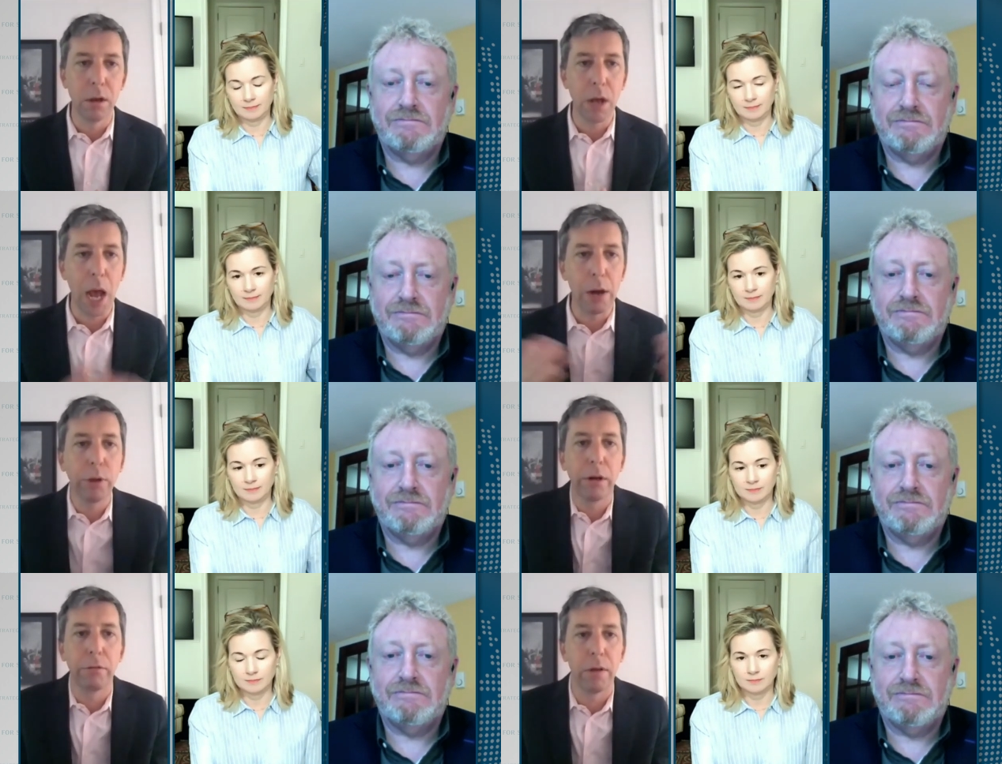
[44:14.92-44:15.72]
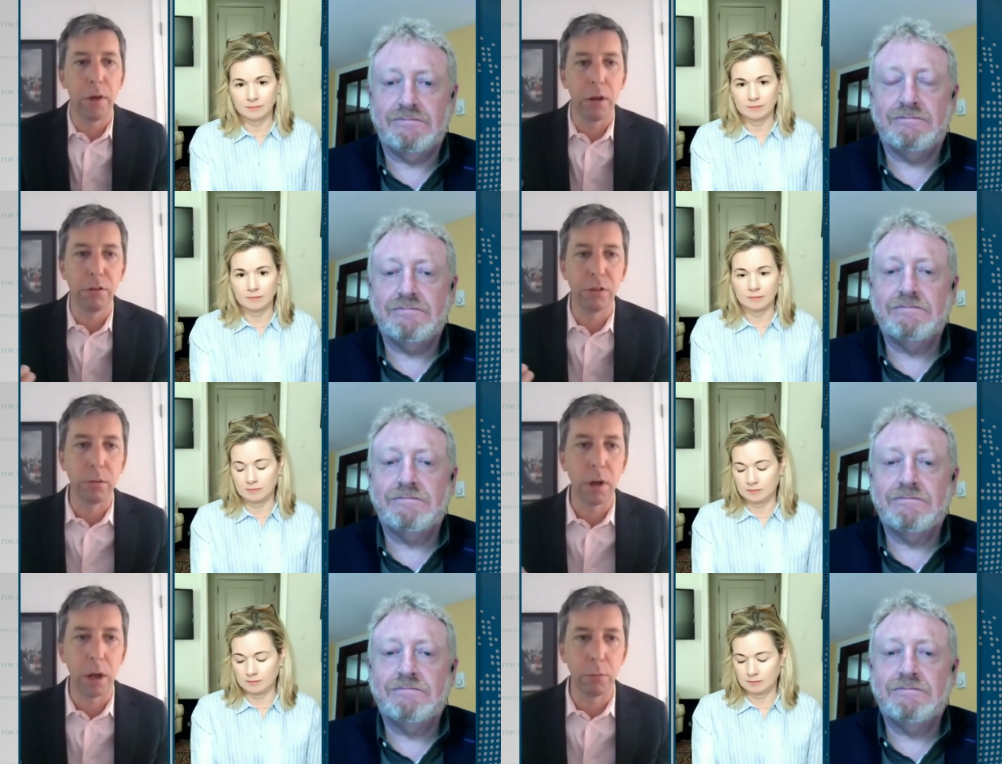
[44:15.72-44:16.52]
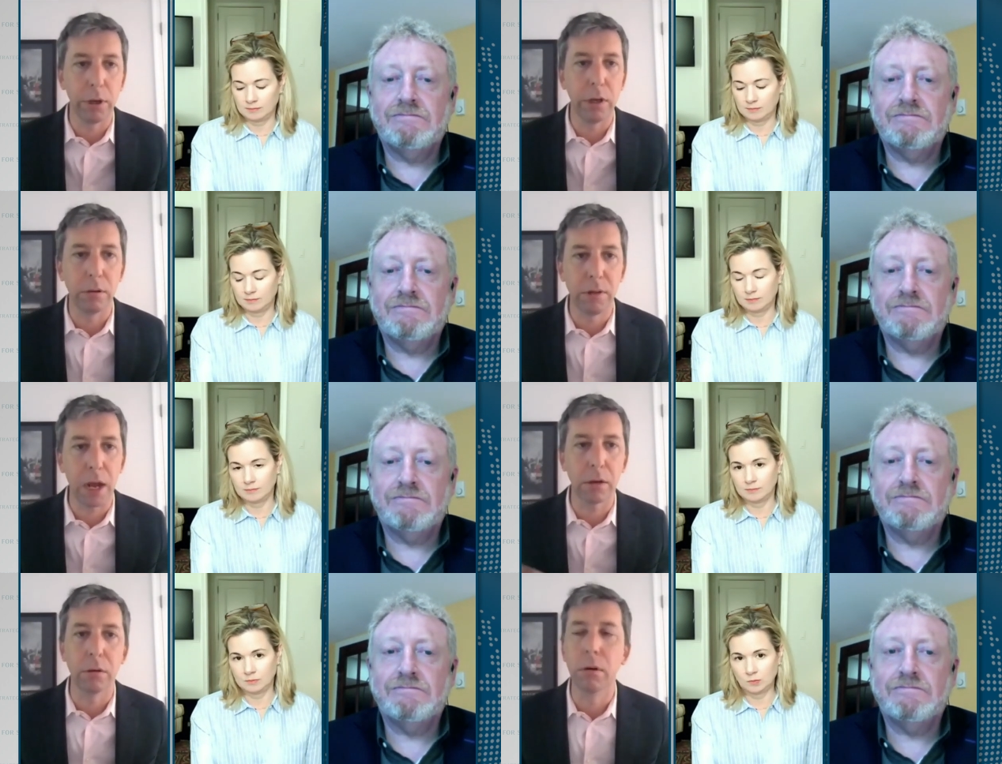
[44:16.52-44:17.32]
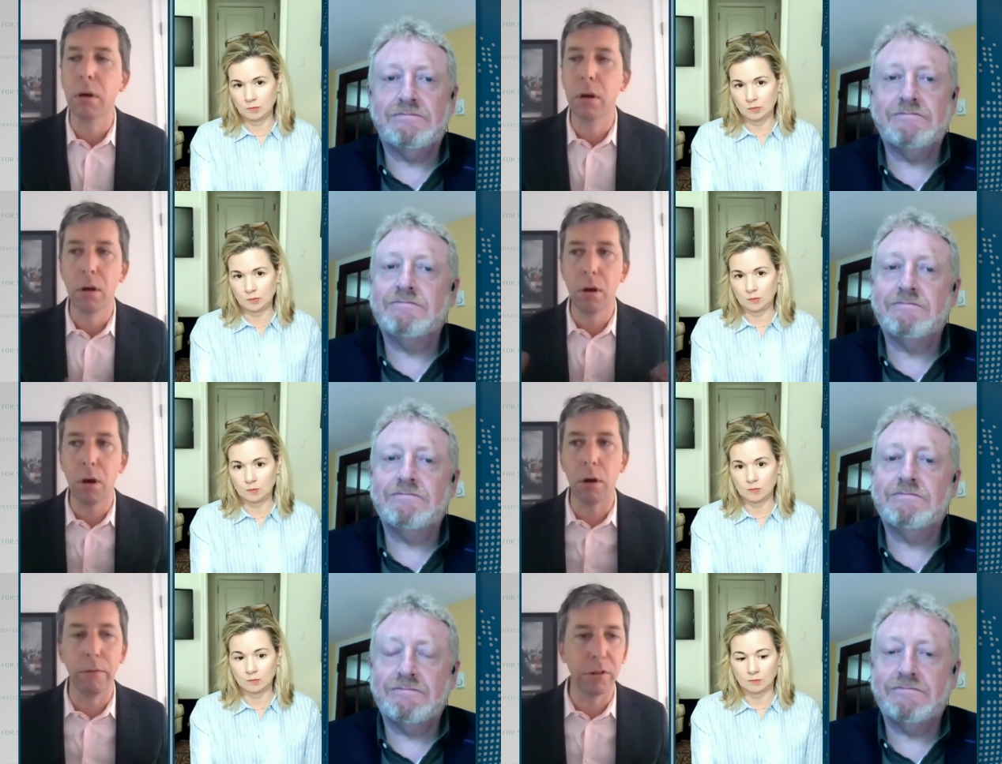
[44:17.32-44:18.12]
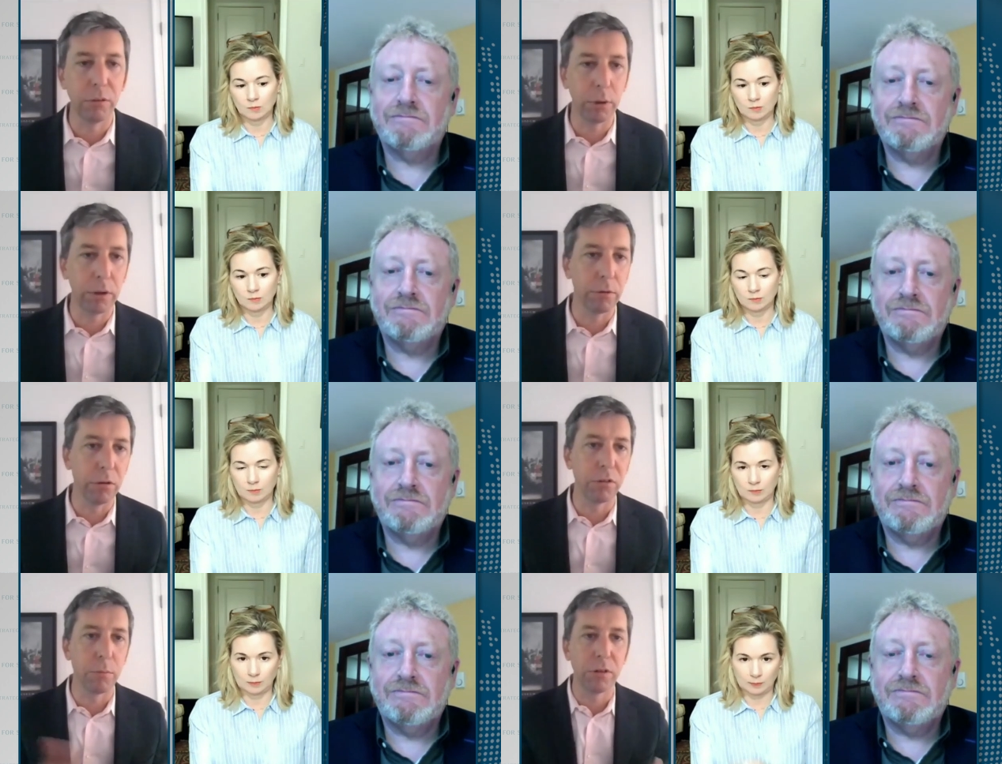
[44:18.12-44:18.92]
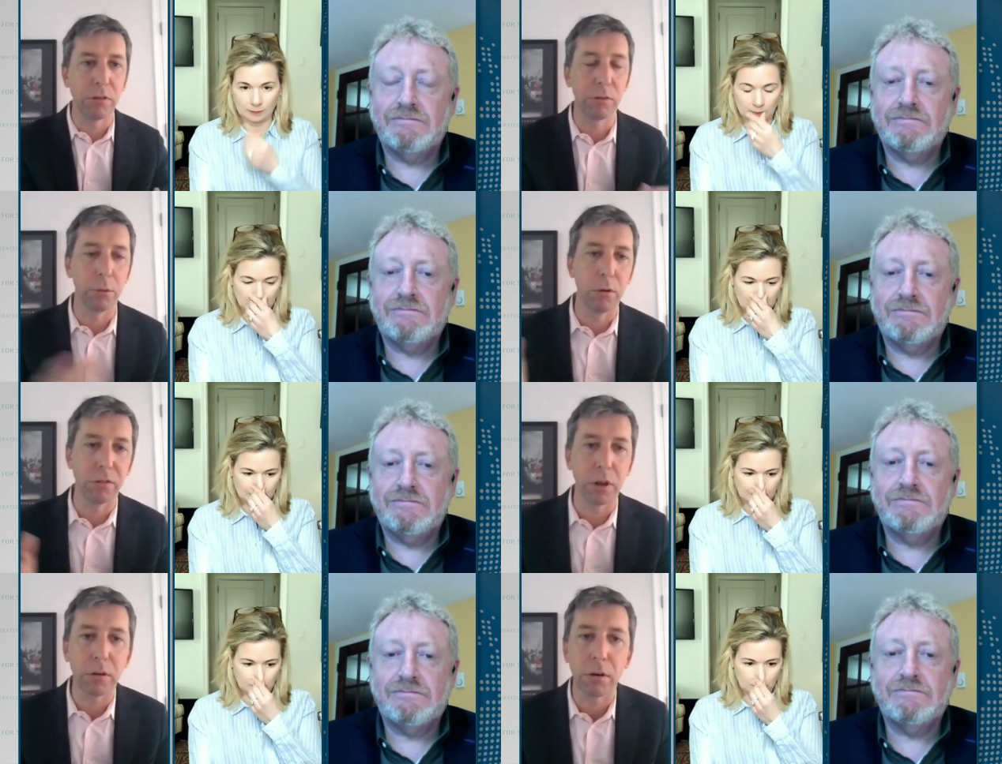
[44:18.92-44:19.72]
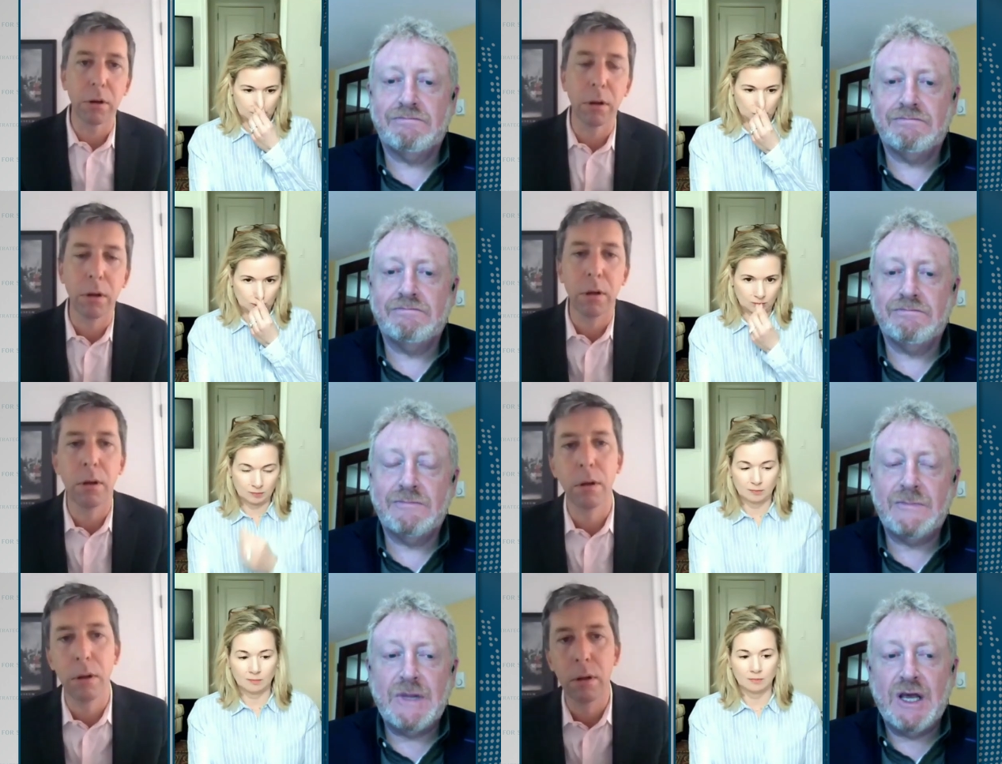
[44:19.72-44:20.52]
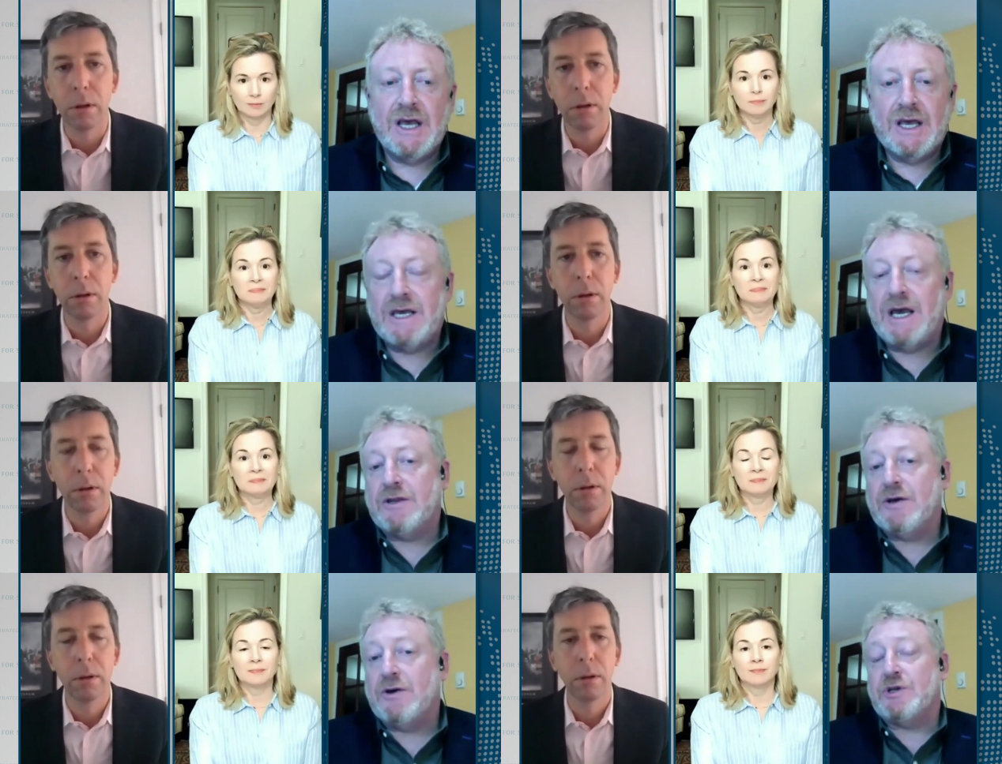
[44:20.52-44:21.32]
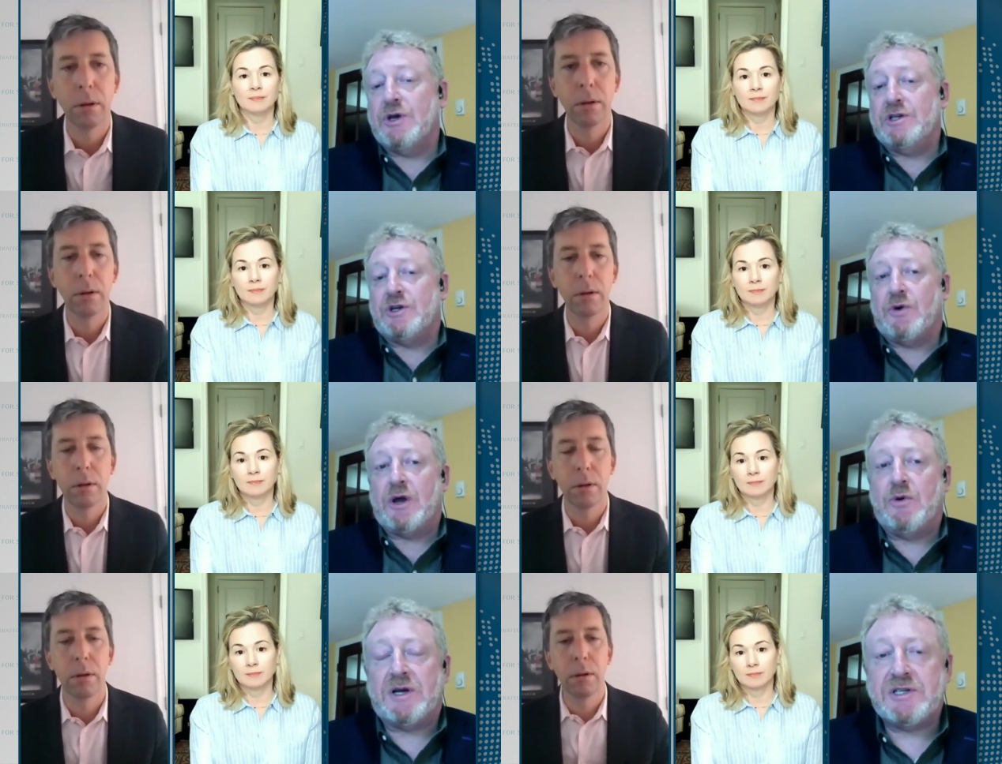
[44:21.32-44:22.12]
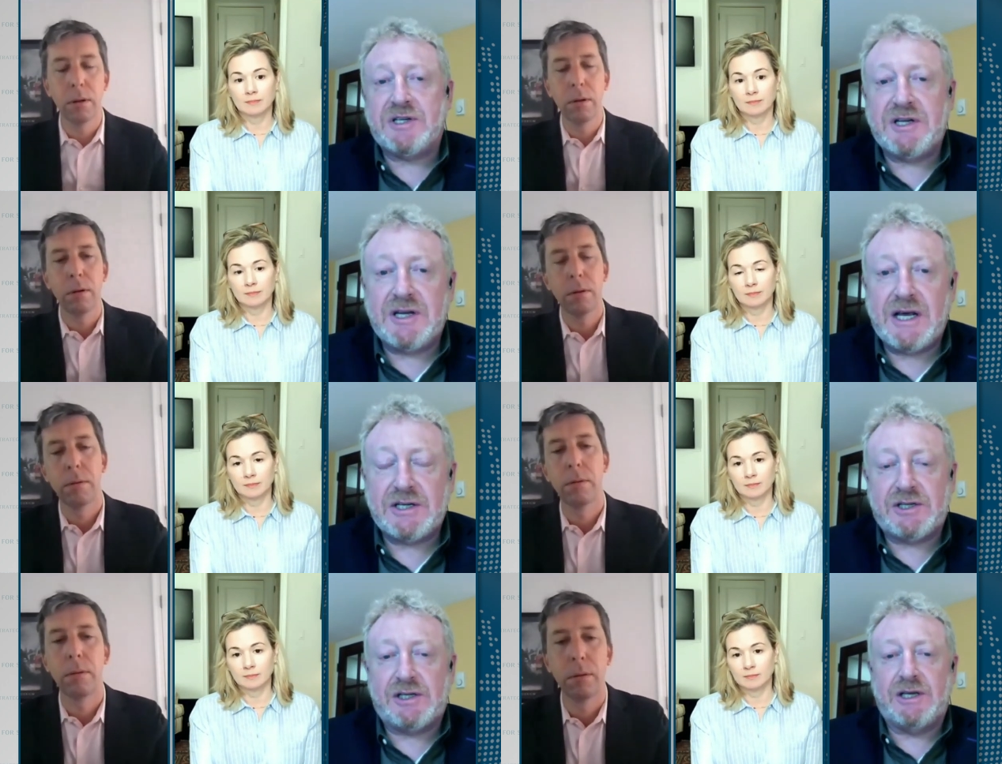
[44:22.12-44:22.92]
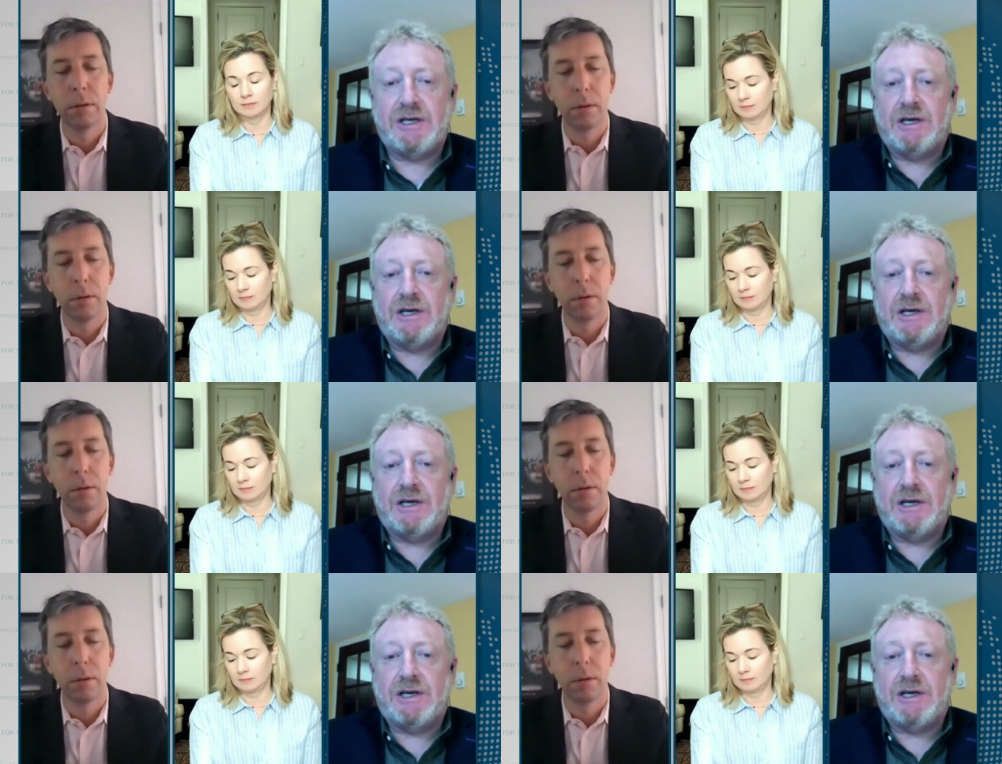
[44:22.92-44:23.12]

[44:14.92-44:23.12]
Speaker 1: how do we get around that issue? How do we tackle all of it so we can reduce emissions from the whole sector?
Speaker 2: Yeah, no, it's a, it's a great question. And actually,